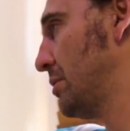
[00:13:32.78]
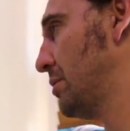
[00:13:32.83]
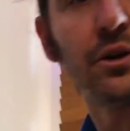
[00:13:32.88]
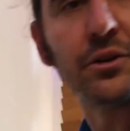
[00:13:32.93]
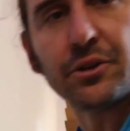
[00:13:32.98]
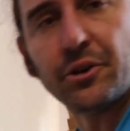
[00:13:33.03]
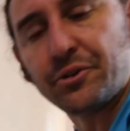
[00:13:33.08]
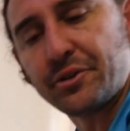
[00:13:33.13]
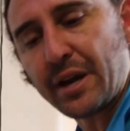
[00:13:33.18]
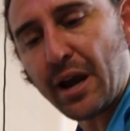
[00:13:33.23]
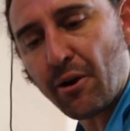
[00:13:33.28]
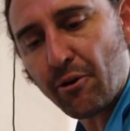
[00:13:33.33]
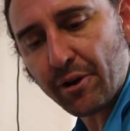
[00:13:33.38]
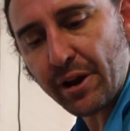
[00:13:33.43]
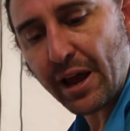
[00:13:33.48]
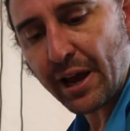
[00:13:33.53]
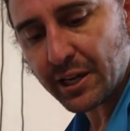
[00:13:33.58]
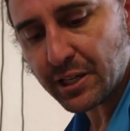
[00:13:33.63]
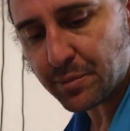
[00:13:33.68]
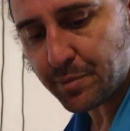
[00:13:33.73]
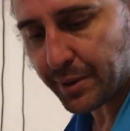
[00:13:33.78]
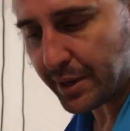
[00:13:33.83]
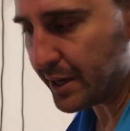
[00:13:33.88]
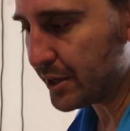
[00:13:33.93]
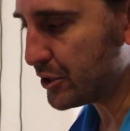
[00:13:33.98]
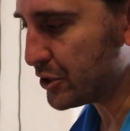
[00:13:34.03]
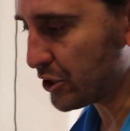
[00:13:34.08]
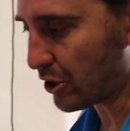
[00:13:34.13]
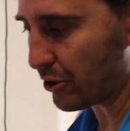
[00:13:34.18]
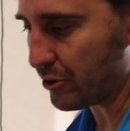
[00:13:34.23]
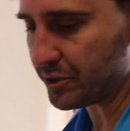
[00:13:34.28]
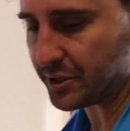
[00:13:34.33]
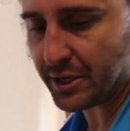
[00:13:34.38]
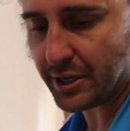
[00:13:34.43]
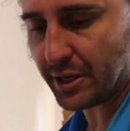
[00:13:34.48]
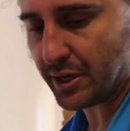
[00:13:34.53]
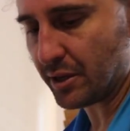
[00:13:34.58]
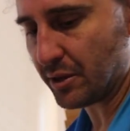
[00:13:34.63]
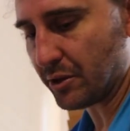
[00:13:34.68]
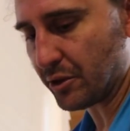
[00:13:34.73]
So Darren has been
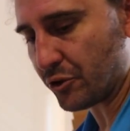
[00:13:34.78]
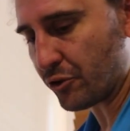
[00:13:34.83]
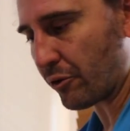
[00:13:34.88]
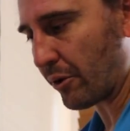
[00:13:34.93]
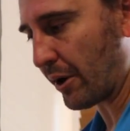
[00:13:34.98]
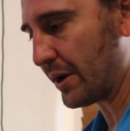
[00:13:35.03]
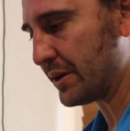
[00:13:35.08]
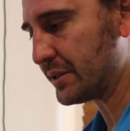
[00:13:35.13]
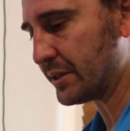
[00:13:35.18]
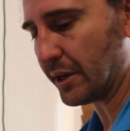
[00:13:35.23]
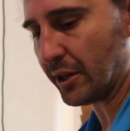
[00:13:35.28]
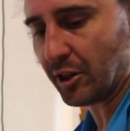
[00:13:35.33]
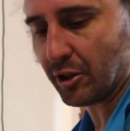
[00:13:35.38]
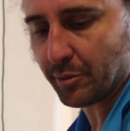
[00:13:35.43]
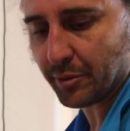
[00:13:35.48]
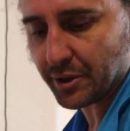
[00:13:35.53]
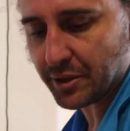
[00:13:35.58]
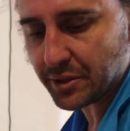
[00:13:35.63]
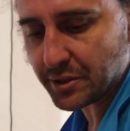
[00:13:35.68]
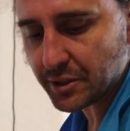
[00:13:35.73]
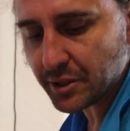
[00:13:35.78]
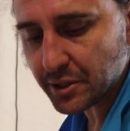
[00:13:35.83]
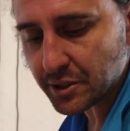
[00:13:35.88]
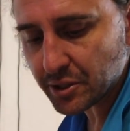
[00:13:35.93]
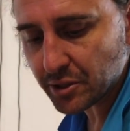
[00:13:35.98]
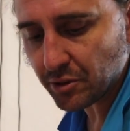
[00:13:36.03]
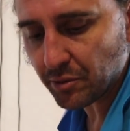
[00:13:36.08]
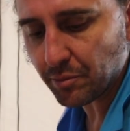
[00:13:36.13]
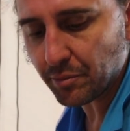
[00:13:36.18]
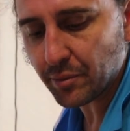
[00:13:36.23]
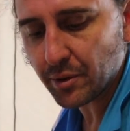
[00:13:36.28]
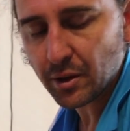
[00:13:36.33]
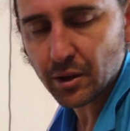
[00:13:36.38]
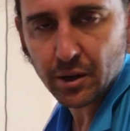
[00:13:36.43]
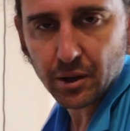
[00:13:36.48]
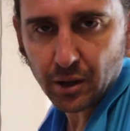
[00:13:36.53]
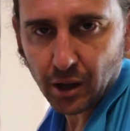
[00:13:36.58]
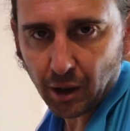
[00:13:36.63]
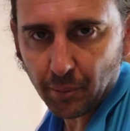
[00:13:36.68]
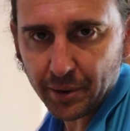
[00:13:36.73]
dosing the trace element system
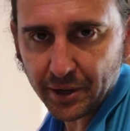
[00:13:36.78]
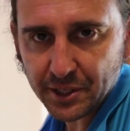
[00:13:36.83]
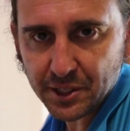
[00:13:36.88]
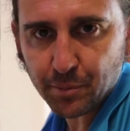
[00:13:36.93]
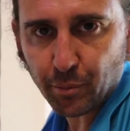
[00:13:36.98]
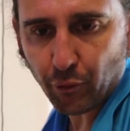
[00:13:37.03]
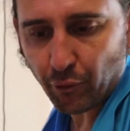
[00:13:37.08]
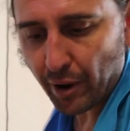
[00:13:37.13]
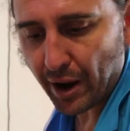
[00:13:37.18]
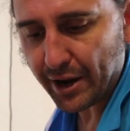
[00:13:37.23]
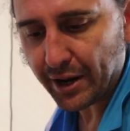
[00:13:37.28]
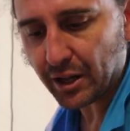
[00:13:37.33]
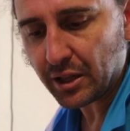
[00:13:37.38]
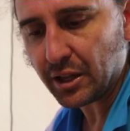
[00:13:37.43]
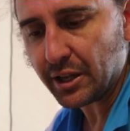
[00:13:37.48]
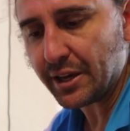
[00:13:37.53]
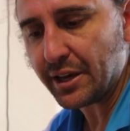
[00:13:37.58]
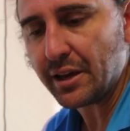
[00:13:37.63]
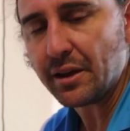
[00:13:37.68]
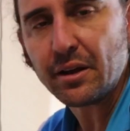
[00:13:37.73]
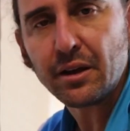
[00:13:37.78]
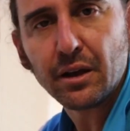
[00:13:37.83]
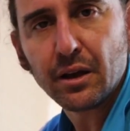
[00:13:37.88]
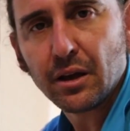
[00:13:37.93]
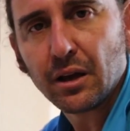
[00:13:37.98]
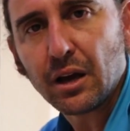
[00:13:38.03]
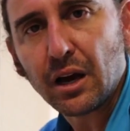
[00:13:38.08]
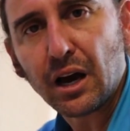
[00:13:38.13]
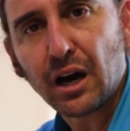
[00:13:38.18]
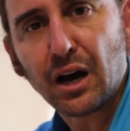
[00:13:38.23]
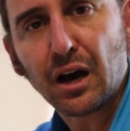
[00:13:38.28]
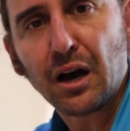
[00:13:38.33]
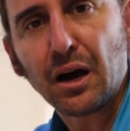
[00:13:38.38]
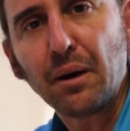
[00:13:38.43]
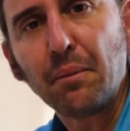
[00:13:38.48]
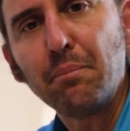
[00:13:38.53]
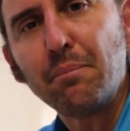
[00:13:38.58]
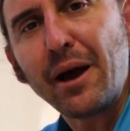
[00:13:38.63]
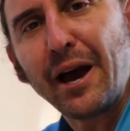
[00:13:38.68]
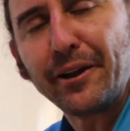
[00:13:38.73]
a bit sporadically,
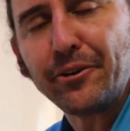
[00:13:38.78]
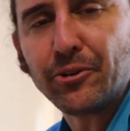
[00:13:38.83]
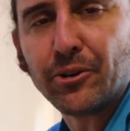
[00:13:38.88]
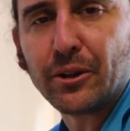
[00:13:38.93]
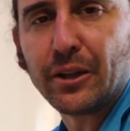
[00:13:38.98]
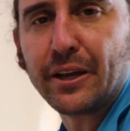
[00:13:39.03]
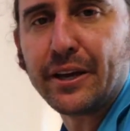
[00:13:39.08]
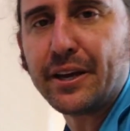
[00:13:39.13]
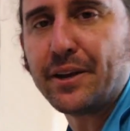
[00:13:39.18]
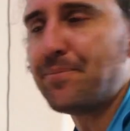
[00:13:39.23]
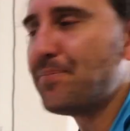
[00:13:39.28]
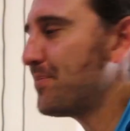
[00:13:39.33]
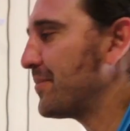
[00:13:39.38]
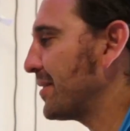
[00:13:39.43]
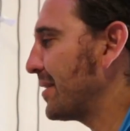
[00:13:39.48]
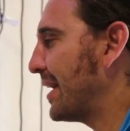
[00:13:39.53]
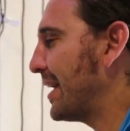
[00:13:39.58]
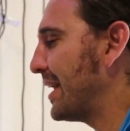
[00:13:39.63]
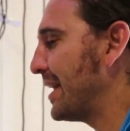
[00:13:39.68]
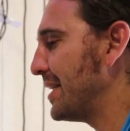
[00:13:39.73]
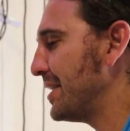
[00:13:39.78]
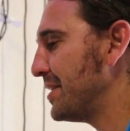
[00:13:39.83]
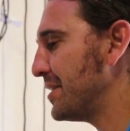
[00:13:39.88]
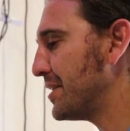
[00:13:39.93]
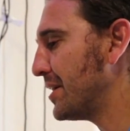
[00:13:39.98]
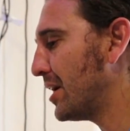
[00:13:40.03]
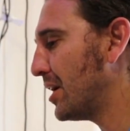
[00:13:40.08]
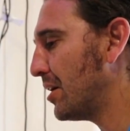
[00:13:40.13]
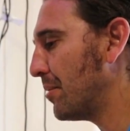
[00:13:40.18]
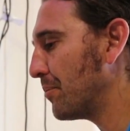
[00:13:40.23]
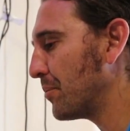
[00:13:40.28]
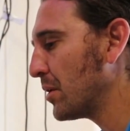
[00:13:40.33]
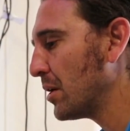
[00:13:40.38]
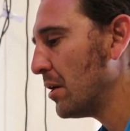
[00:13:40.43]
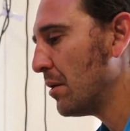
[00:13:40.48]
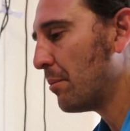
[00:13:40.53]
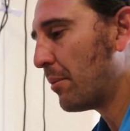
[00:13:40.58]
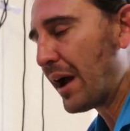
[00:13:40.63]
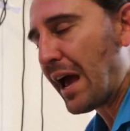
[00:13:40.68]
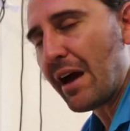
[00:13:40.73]
manually, and
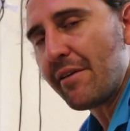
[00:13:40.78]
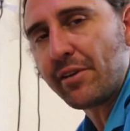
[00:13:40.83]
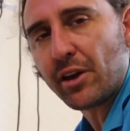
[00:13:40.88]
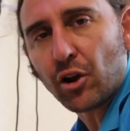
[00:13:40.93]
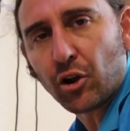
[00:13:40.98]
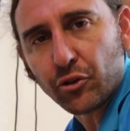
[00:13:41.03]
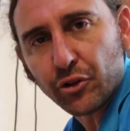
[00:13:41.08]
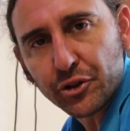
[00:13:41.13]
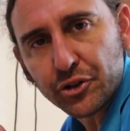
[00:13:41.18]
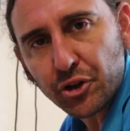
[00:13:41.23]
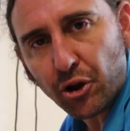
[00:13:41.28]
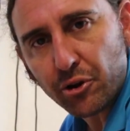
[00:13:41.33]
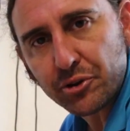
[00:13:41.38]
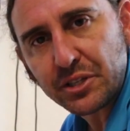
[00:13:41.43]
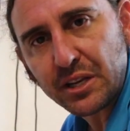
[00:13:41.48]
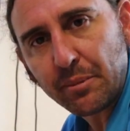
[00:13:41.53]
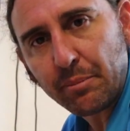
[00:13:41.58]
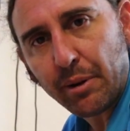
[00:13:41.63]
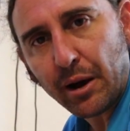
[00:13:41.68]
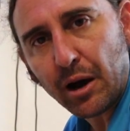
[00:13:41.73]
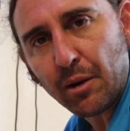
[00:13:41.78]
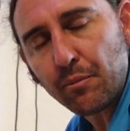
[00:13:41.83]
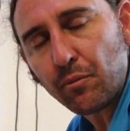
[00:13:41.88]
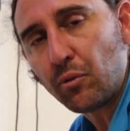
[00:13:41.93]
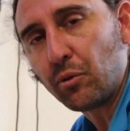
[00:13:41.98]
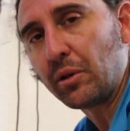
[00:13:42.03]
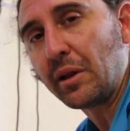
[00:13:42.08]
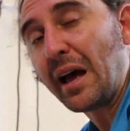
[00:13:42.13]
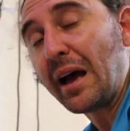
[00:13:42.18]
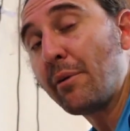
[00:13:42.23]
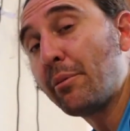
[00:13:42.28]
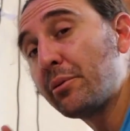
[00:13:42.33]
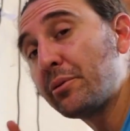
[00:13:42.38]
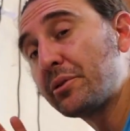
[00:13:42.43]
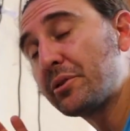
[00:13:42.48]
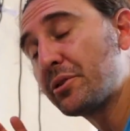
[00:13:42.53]
by having it on the dosing pump, we'll have